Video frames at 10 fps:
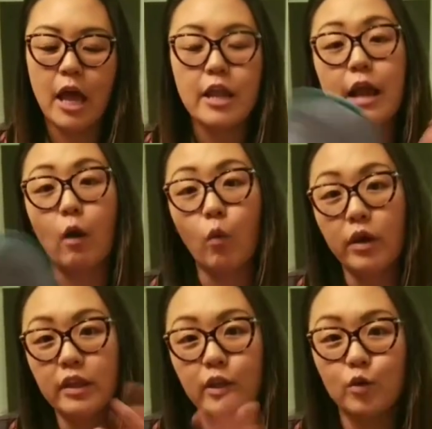Now, one
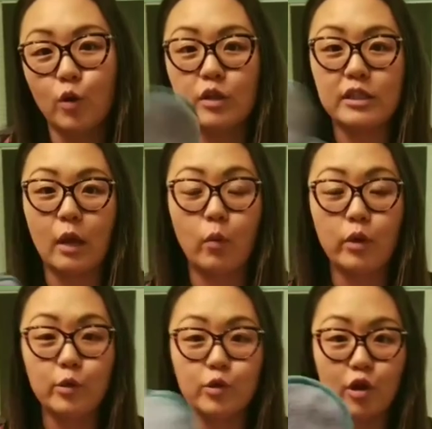thing you'll notice that when
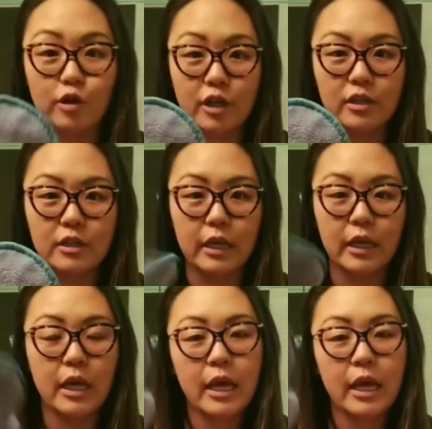you start dusting,